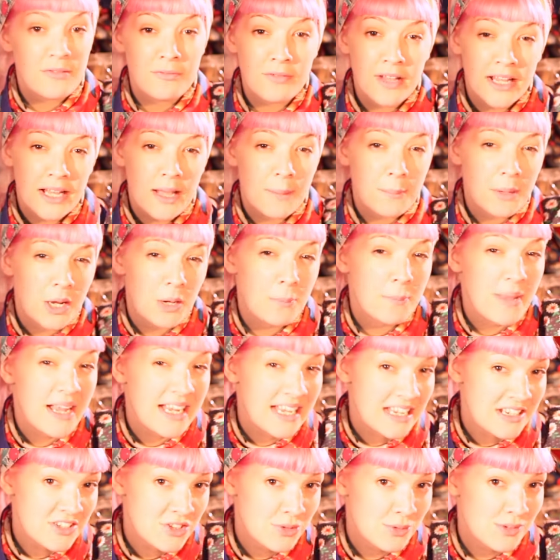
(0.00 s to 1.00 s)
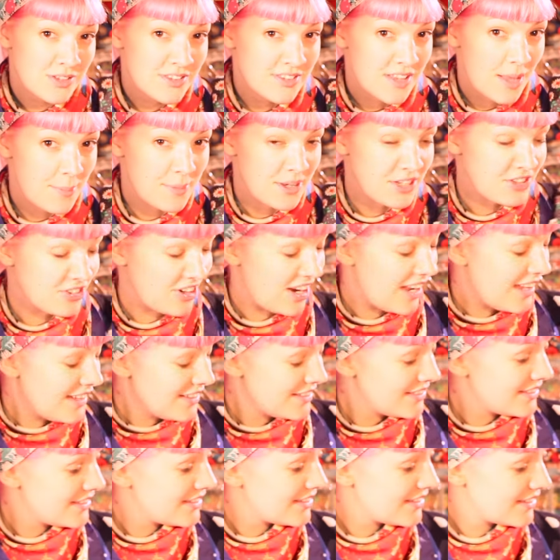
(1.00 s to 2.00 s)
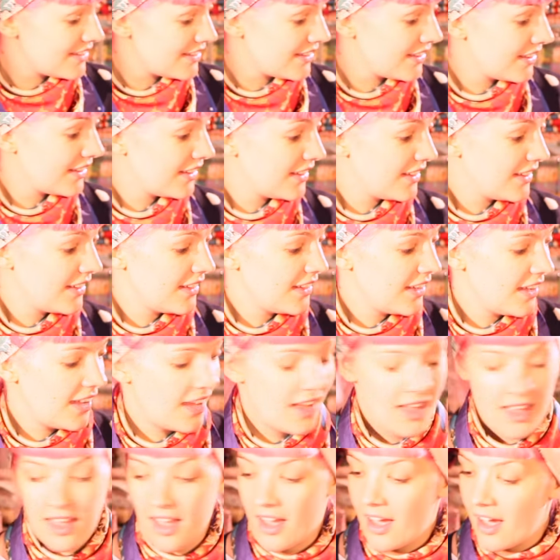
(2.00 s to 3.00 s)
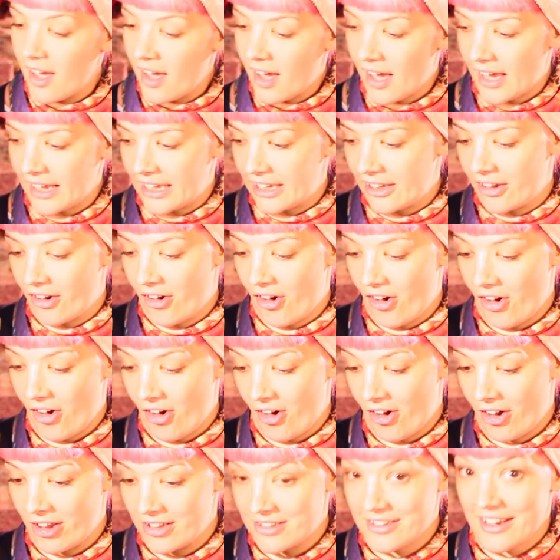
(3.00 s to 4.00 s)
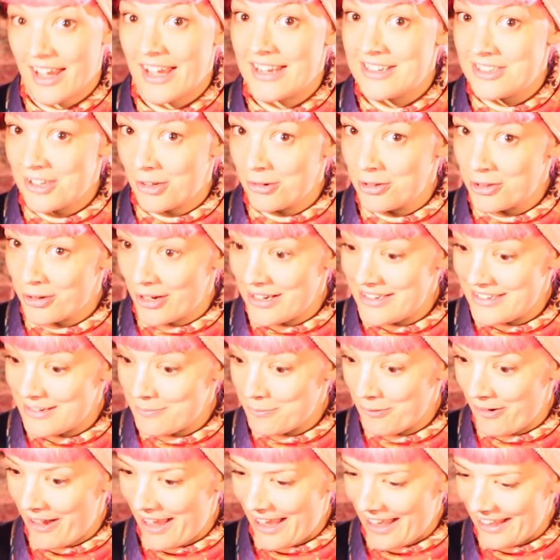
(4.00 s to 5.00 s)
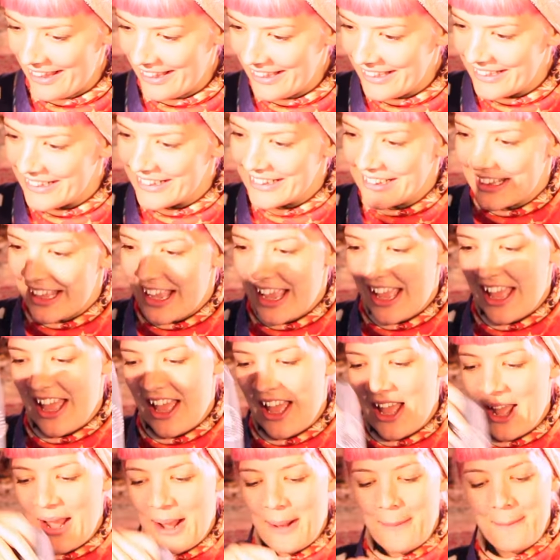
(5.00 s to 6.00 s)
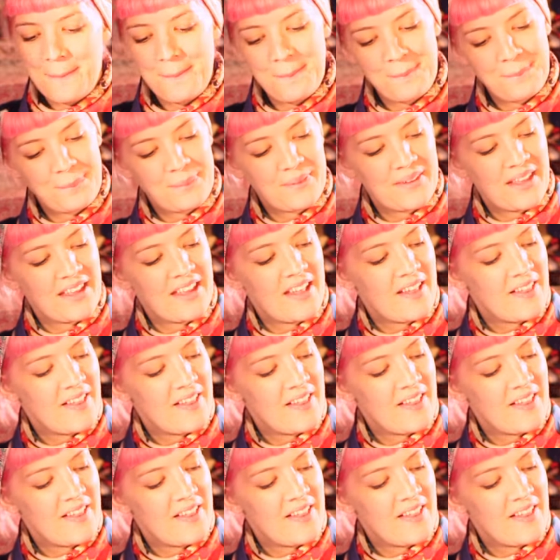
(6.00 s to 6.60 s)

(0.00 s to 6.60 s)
I think I'm going to make into a summer dress. I told you I did well.